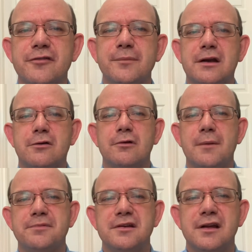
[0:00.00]
to be
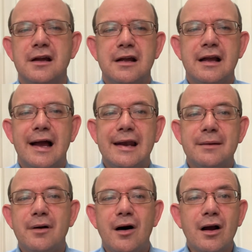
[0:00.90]
corrupted. And the
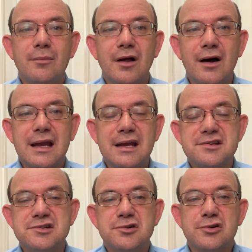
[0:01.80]
bottom line
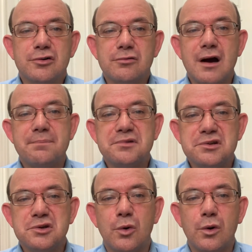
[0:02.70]
is you corrupt
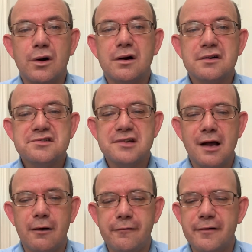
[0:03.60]

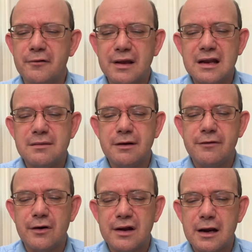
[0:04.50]
yourself. And we need to be
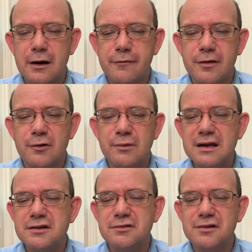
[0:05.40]
very careful that
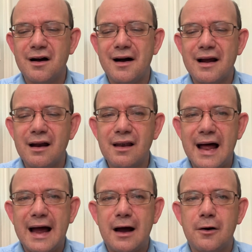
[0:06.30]
we do not
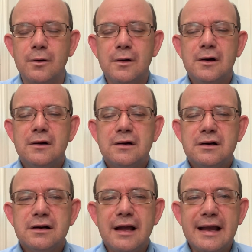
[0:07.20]
allow
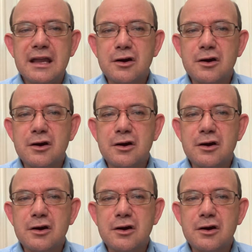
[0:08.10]
any